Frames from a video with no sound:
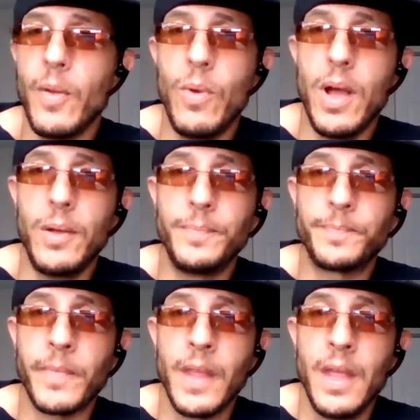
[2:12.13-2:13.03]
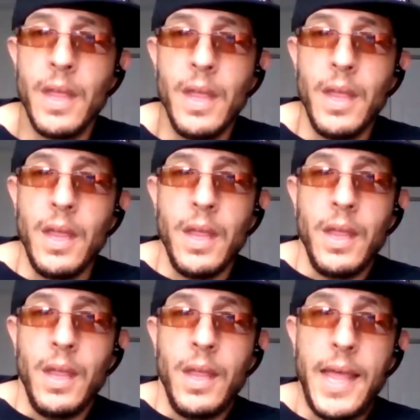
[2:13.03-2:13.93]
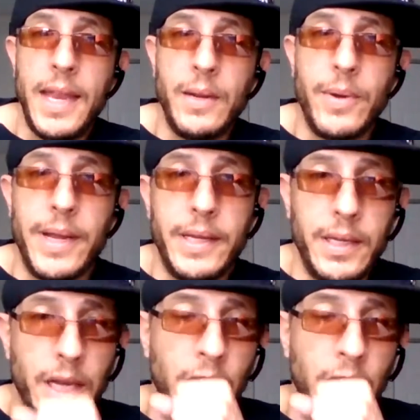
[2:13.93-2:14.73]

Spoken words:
Well, anyway,